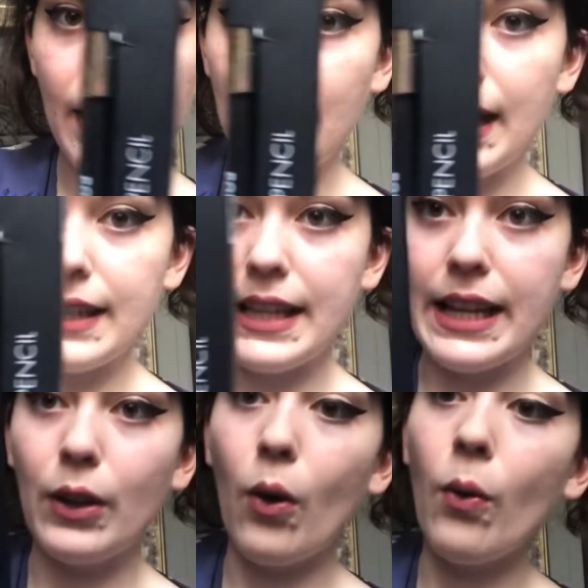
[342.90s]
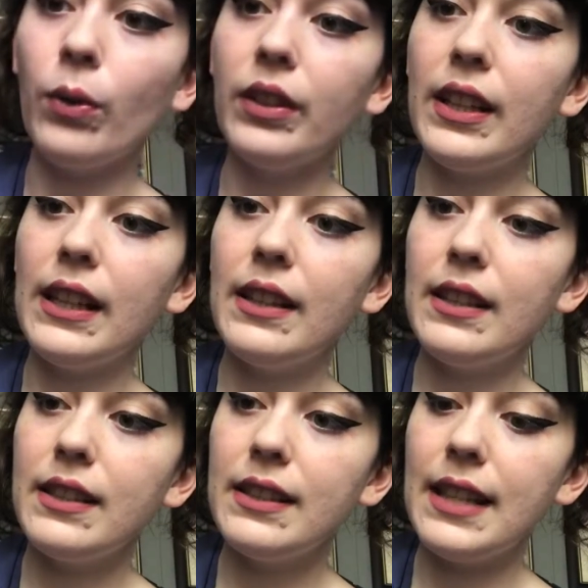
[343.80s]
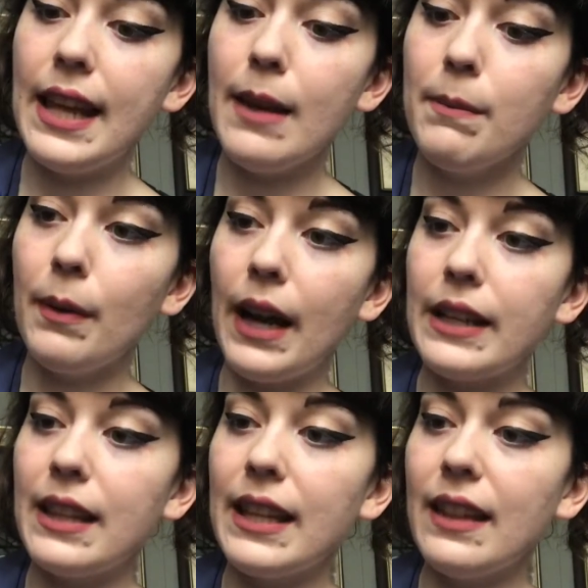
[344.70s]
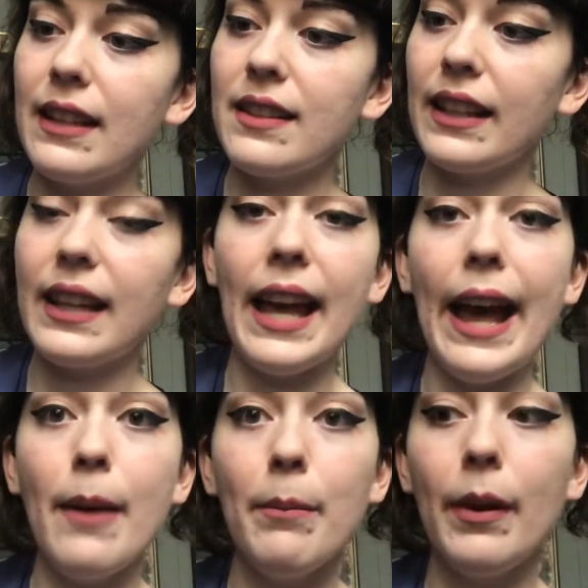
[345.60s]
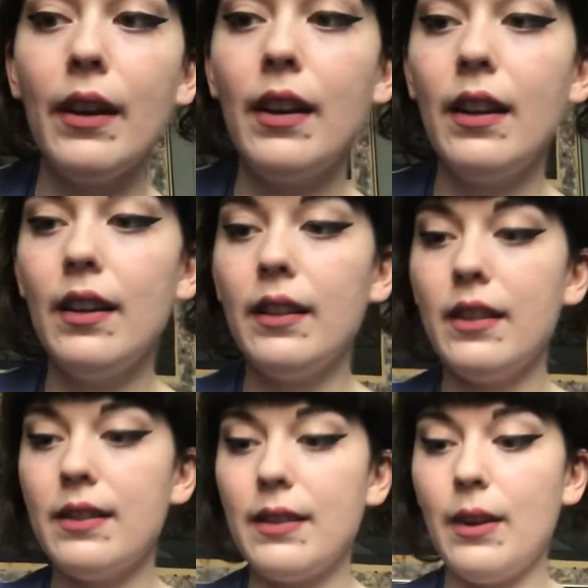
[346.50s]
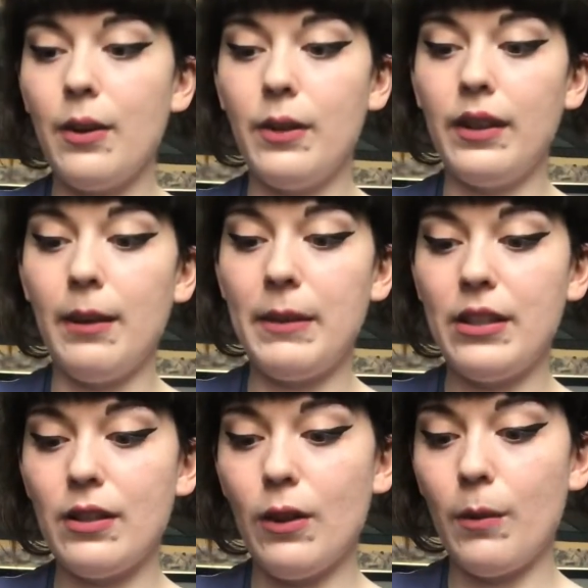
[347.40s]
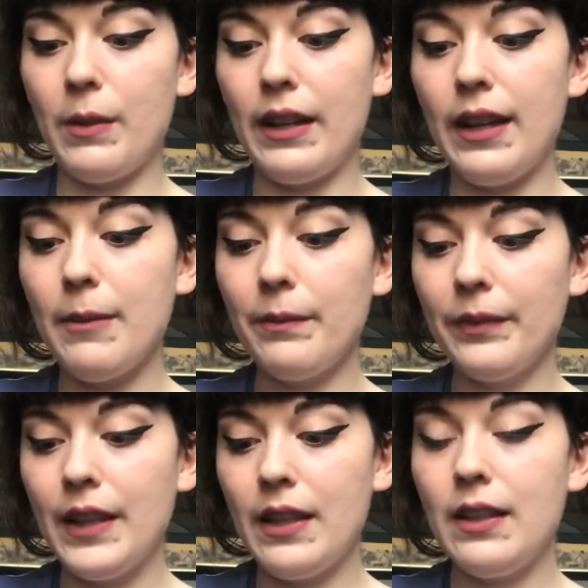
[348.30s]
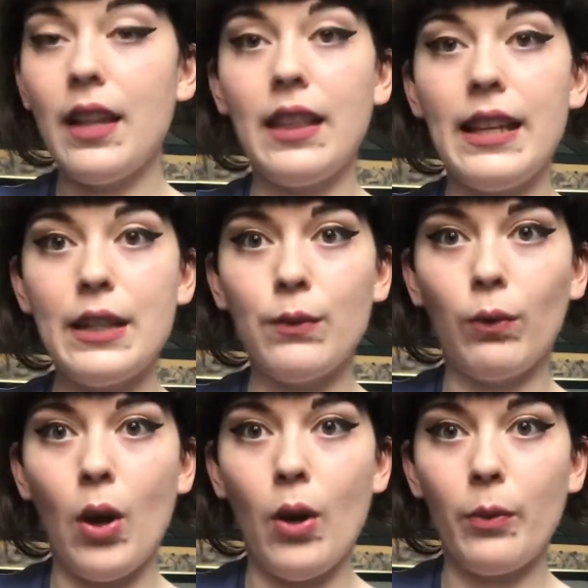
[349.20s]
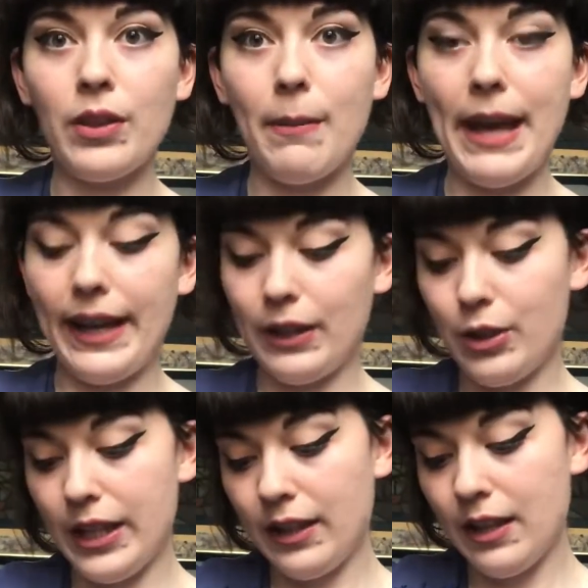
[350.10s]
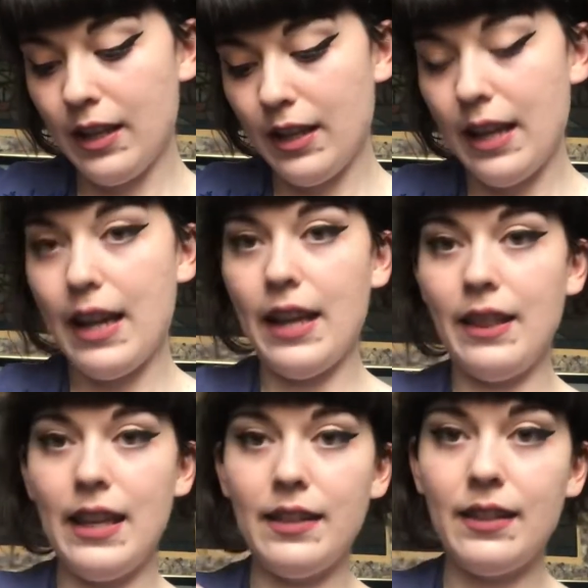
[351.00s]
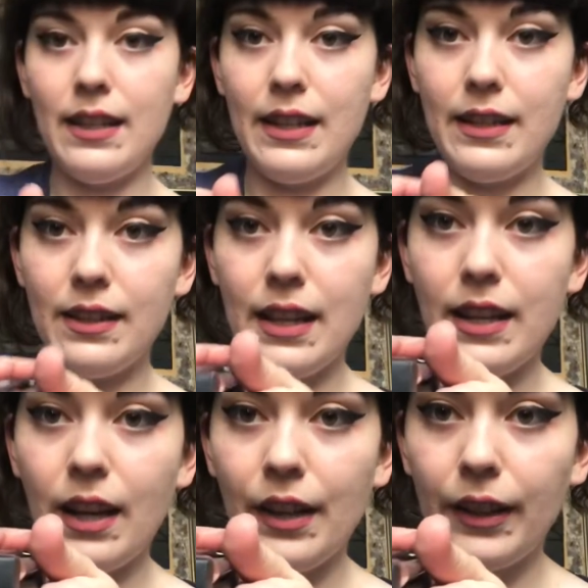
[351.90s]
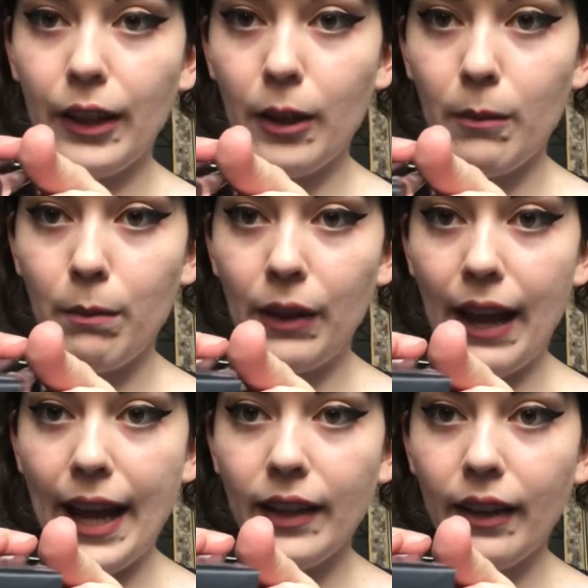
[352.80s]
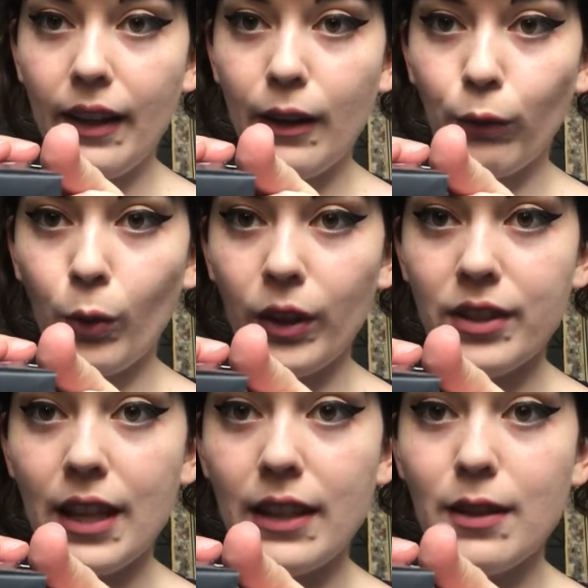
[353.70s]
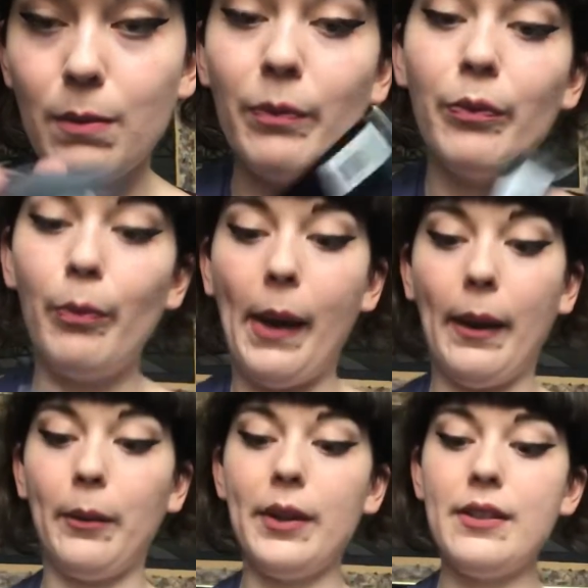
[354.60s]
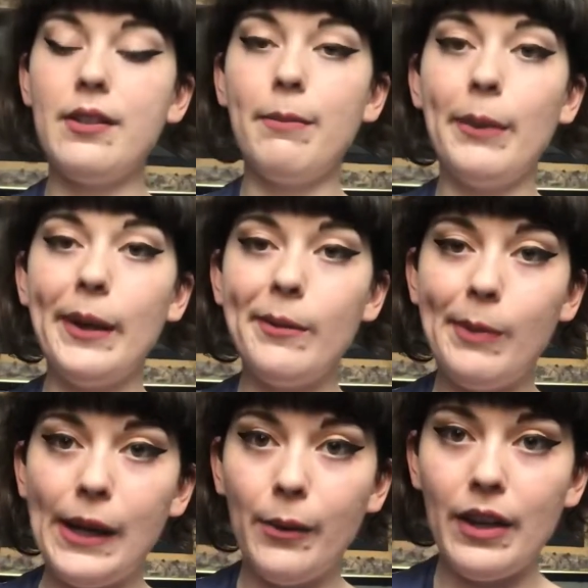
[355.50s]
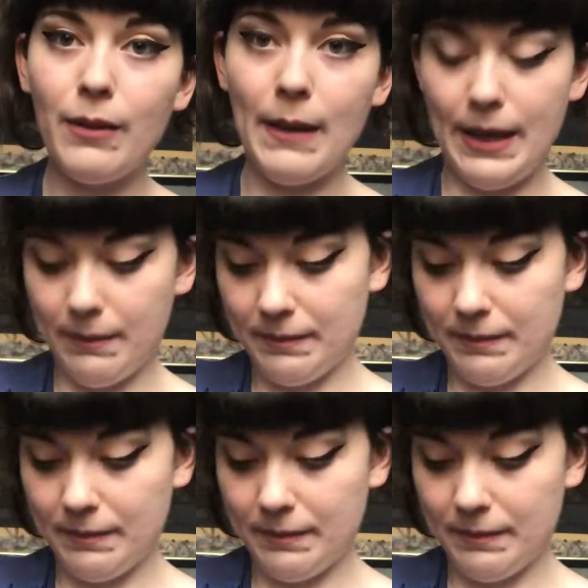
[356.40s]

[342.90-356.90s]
Has a gold tip. I think that's the cap. So let me just open it up. Nothing is wrong with the packaging. And this is the color black. And of course that's backwards, but bear with me.